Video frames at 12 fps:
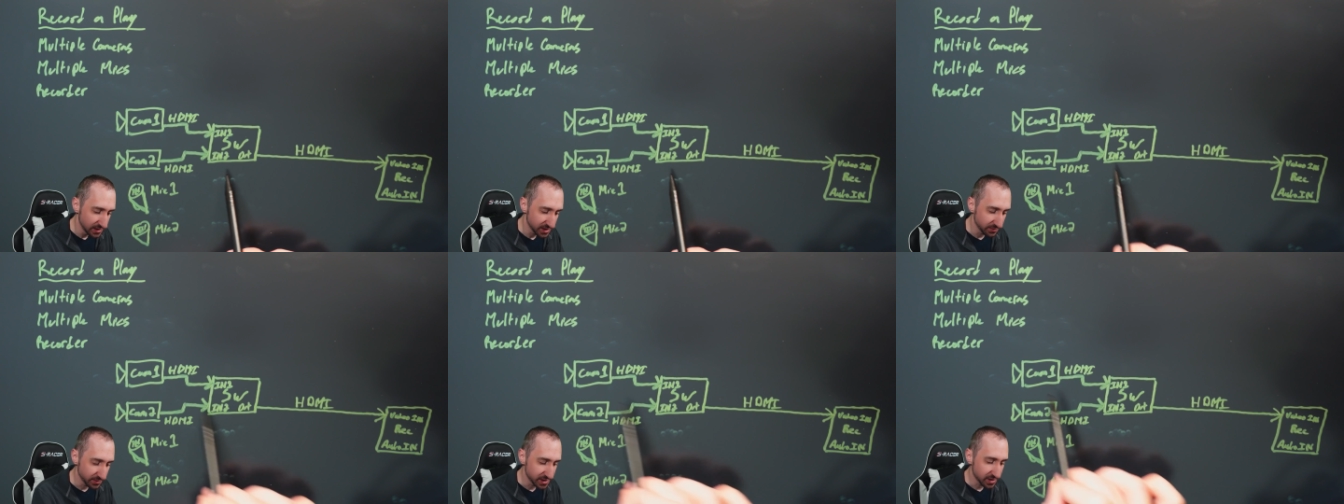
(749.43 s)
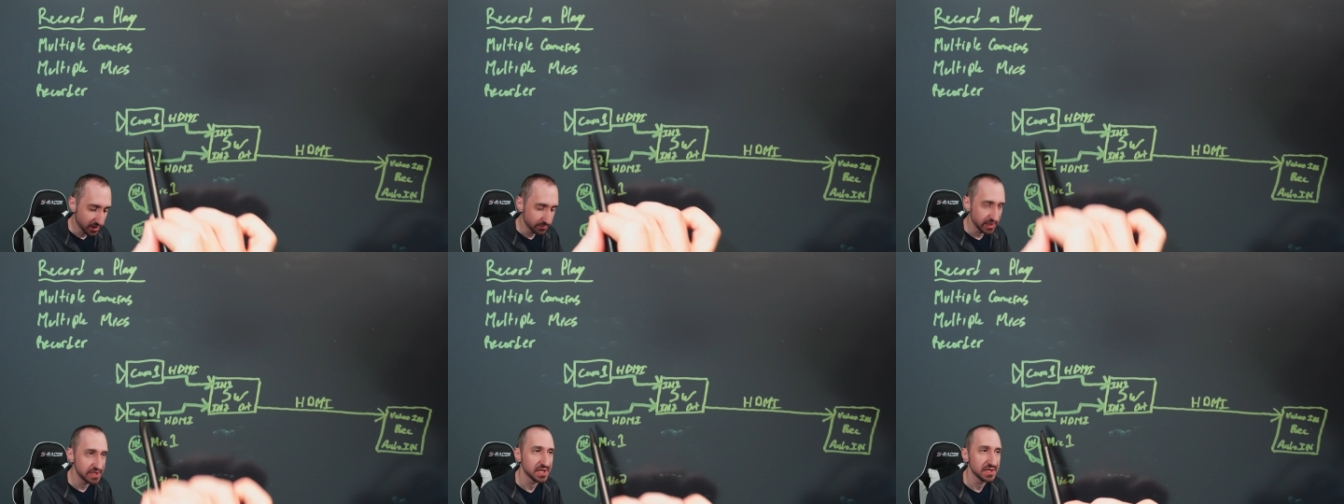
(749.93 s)
So we saw
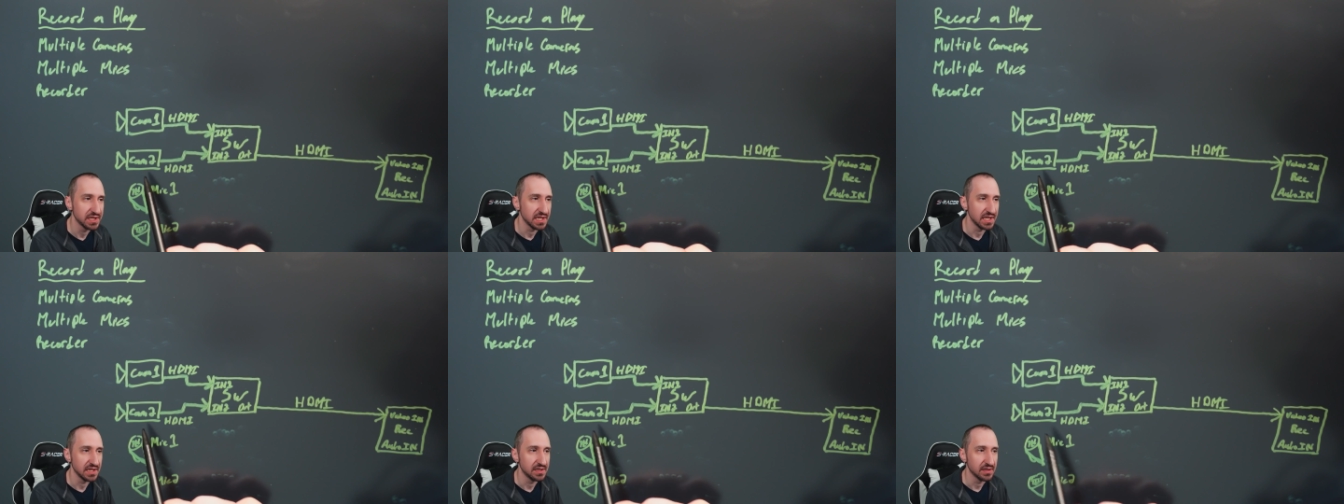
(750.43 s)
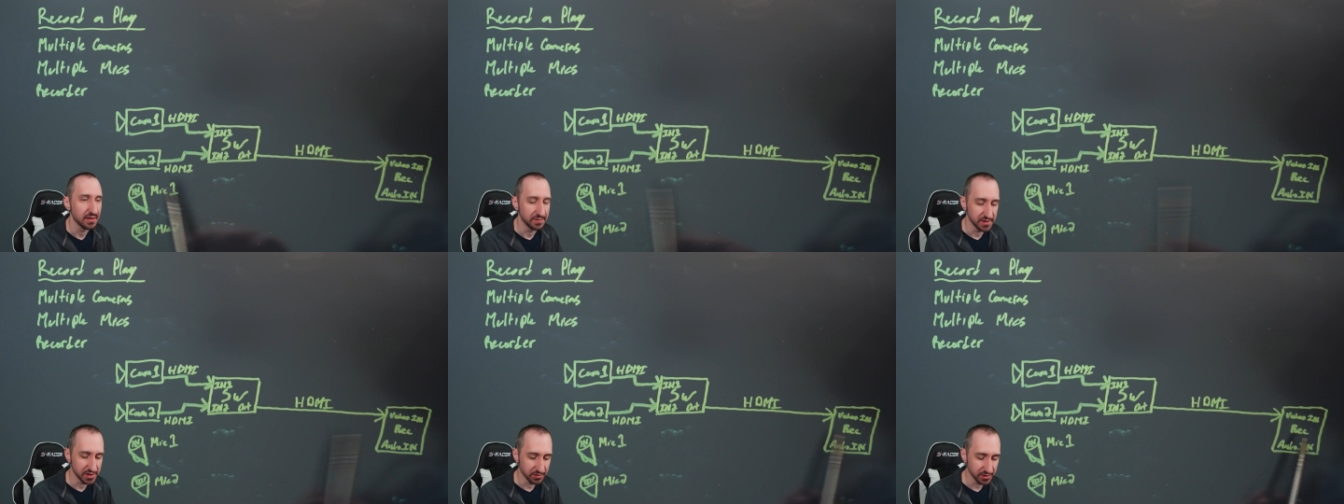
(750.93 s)
based on the need of
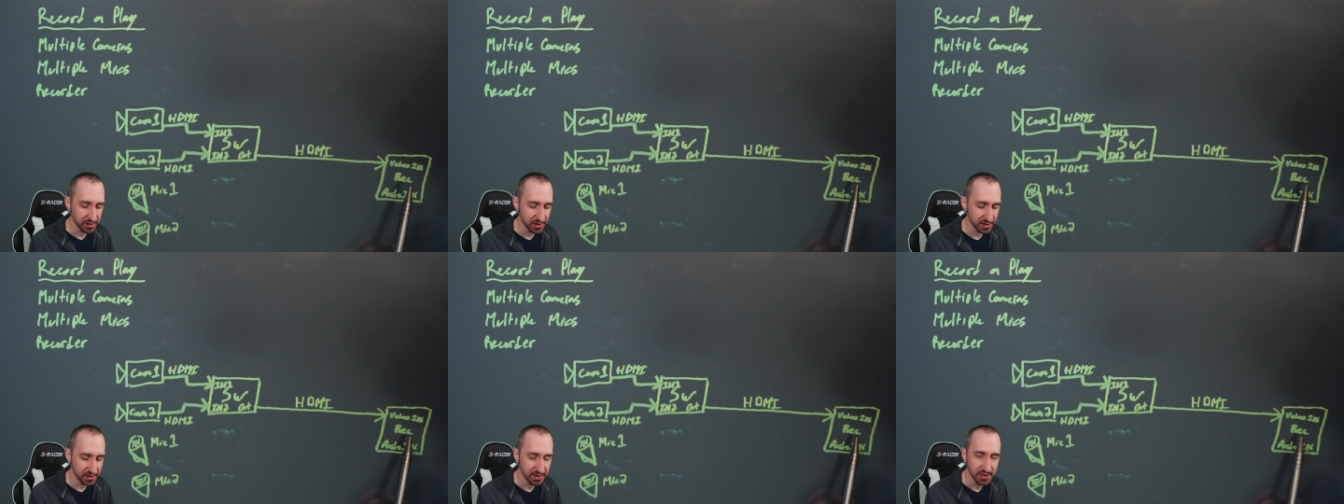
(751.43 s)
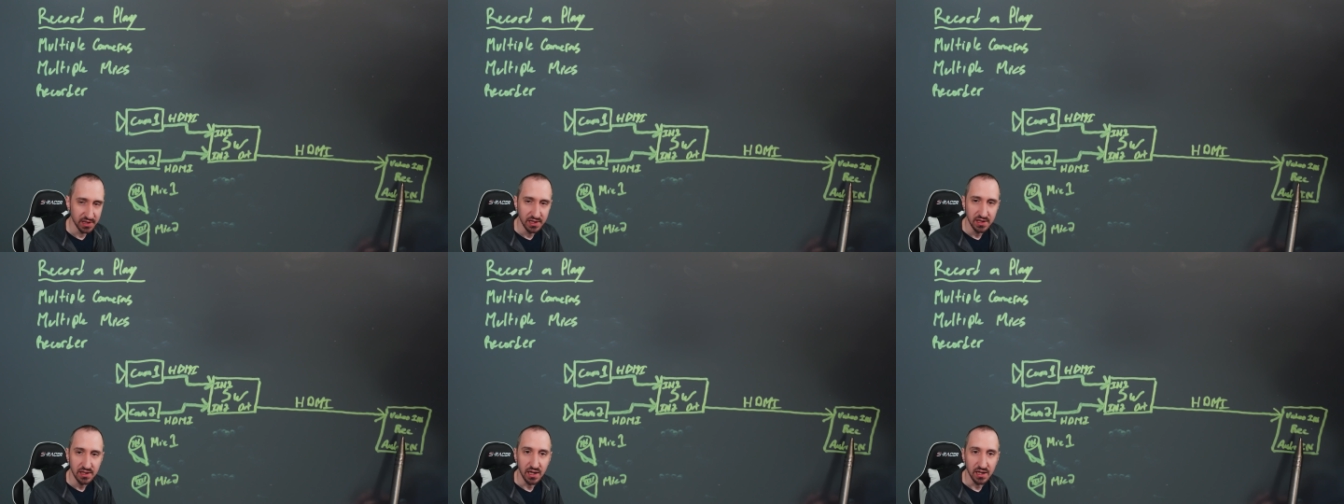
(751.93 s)
the sources
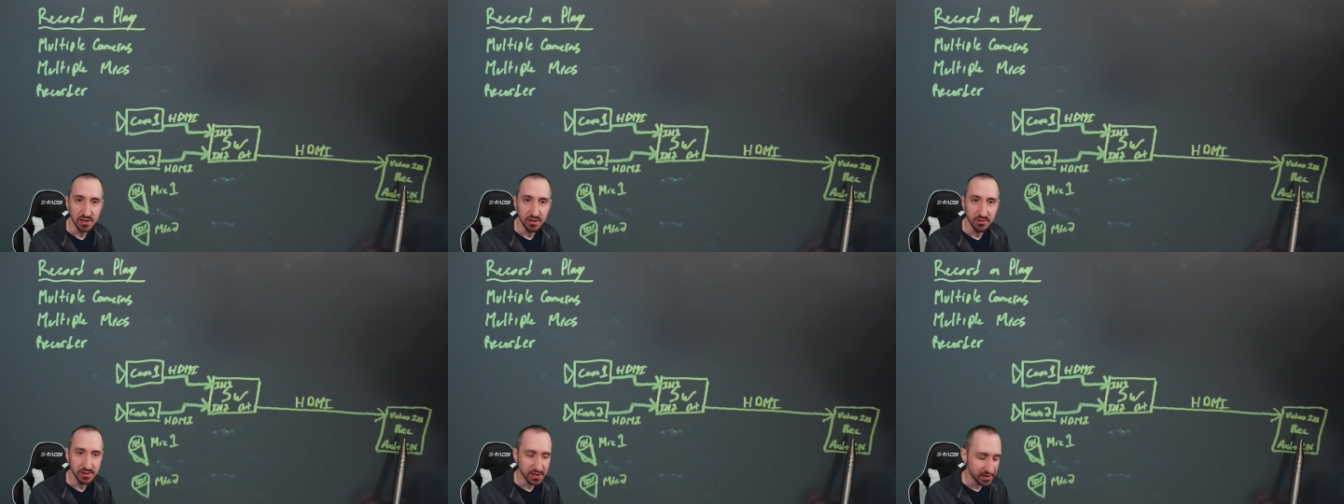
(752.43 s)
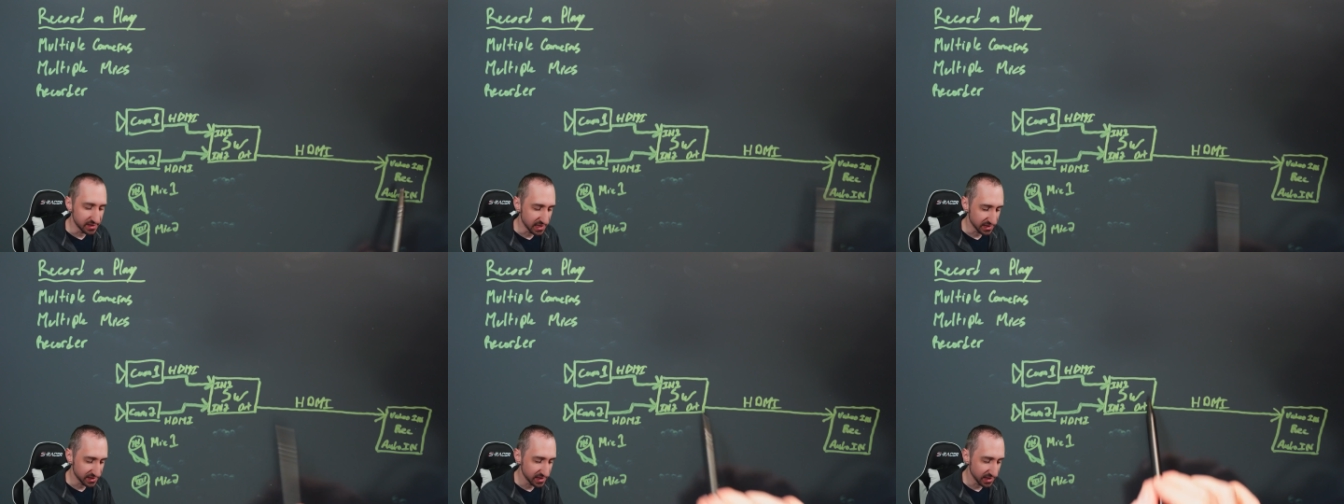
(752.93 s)
uh, going to the
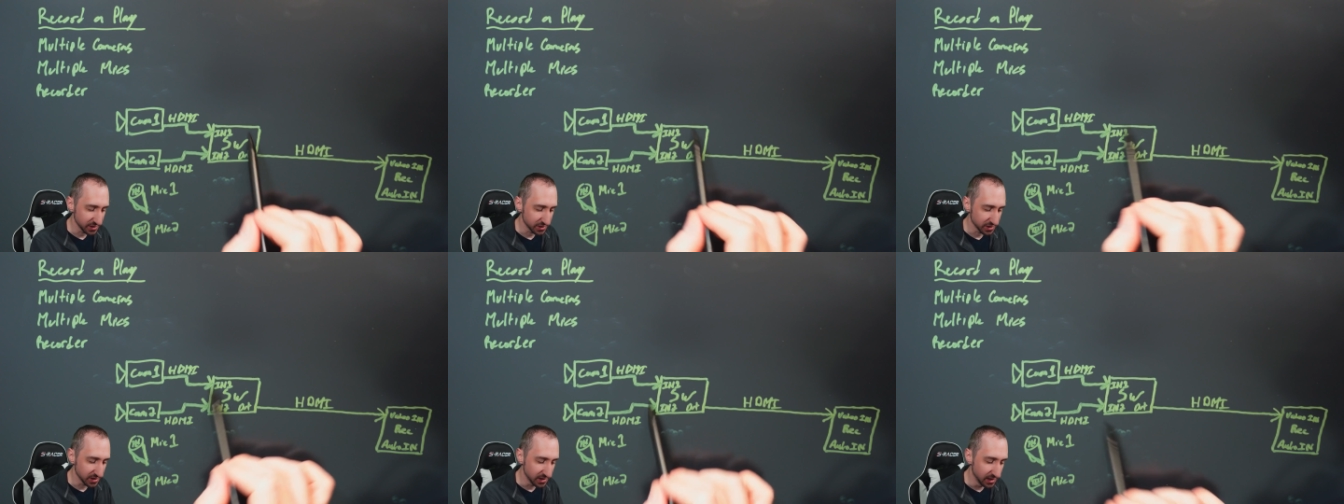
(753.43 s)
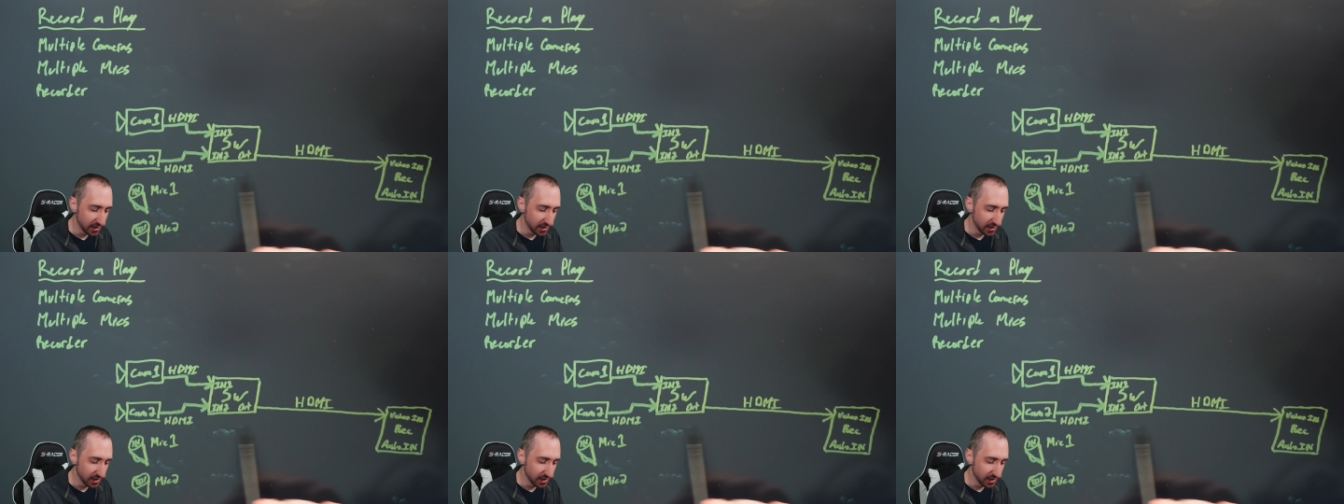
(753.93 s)
destination